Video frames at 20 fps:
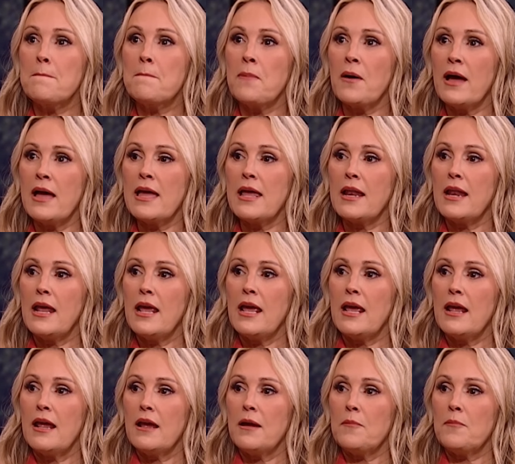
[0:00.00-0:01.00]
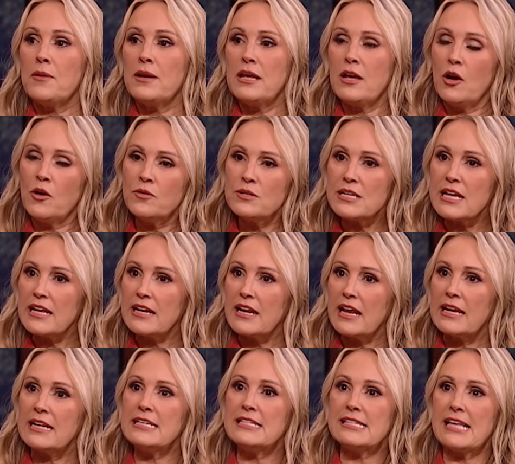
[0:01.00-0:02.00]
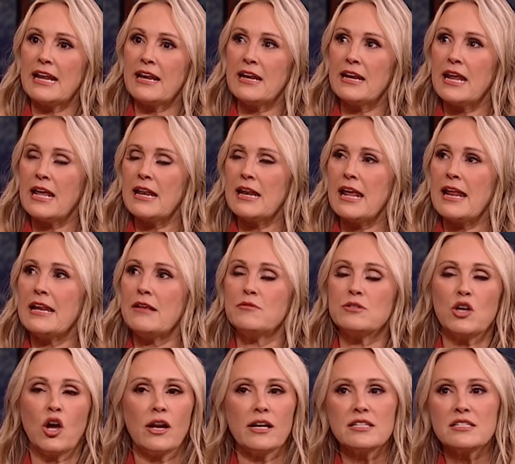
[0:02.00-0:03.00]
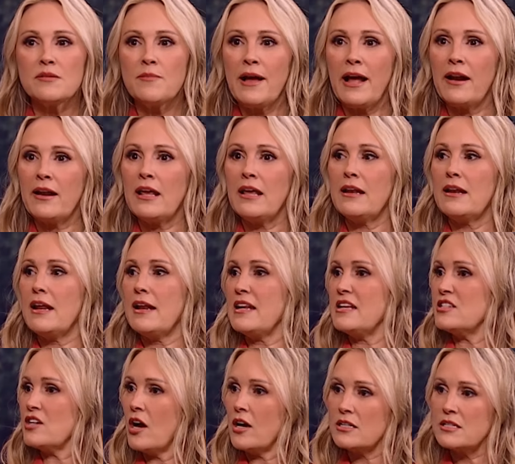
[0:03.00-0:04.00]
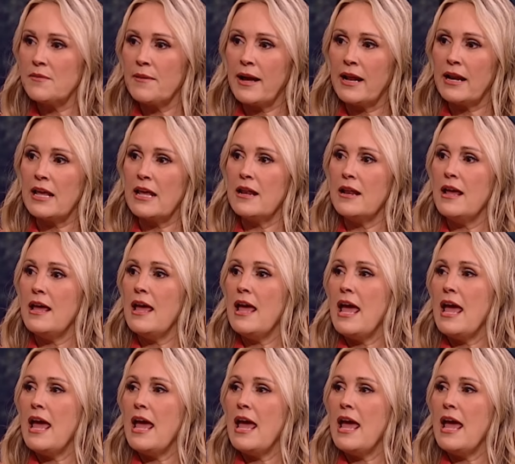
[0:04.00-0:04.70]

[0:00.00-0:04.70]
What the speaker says: But he owned it, and he sat in it, and he was honest about it, and he talked about it.